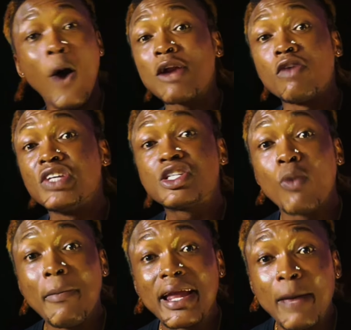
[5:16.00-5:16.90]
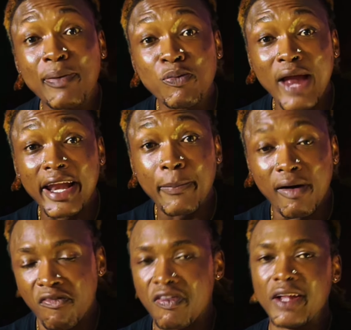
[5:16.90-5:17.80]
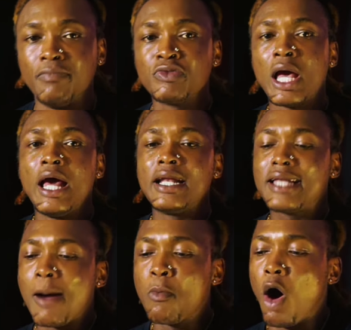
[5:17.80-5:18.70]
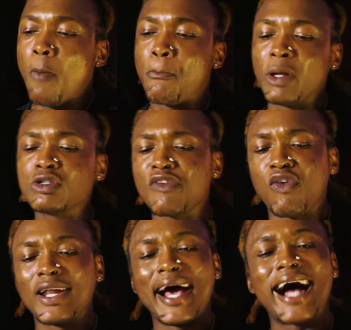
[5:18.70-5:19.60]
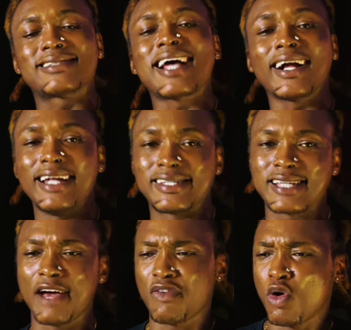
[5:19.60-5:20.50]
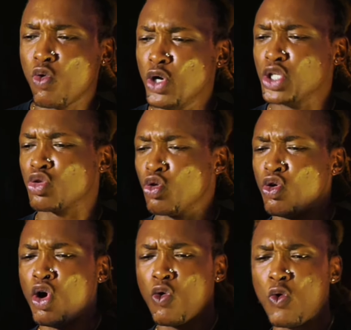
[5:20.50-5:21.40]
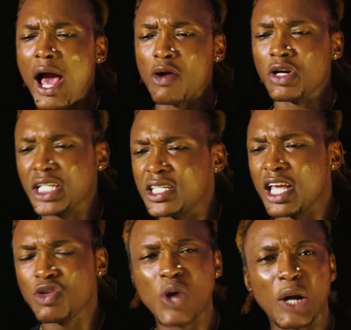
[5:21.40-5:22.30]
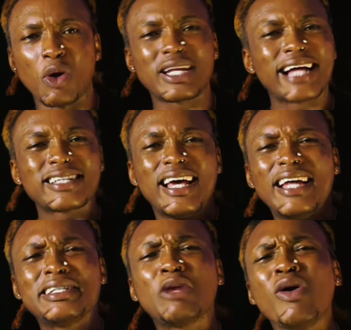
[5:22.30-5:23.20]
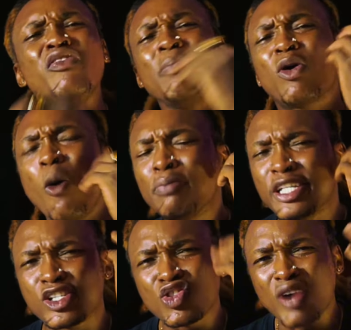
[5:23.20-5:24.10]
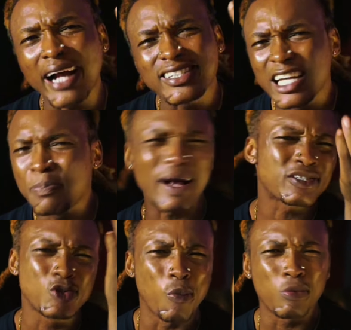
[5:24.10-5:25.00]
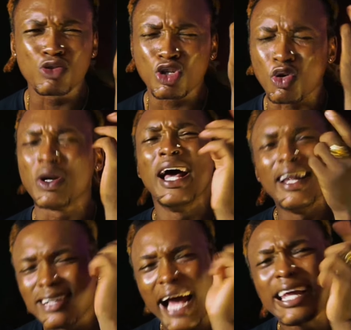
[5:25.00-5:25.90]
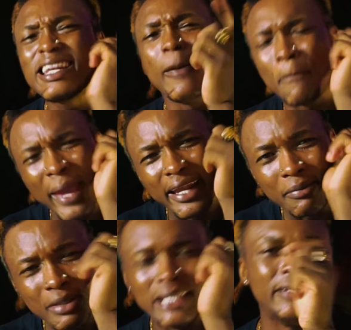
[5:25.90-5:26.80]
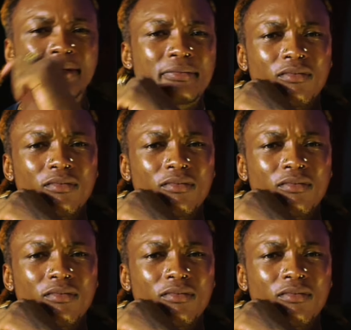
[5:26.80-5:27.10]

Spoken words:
One of the things we made people ready for fail. The more busy for the attack themselves, who is who, we are not this, you are not that. They don't even become distracted past the opposition. Now, in they pain me.